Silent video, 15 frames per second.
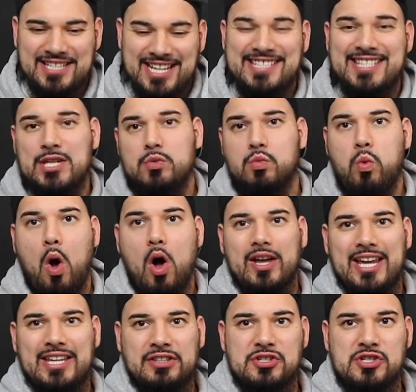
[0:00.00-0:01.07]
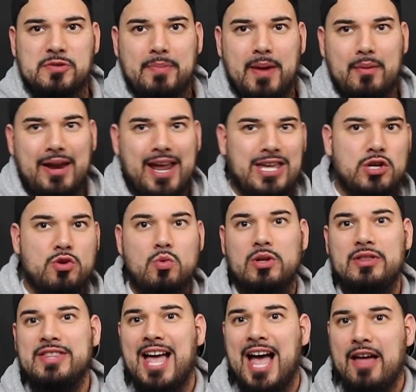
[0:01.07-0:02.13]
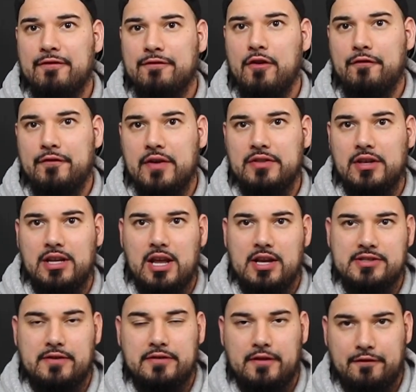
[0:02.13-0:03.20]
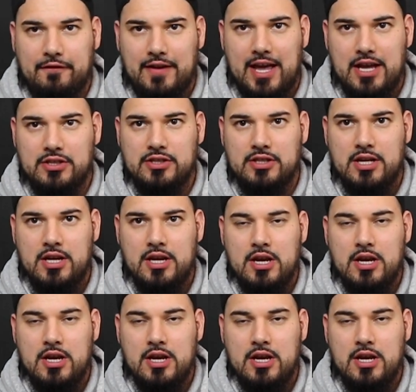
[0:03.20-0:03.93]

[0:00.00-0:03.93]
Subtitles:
And it says, walk in the spirit and you will not fulfill the lust of the flesh.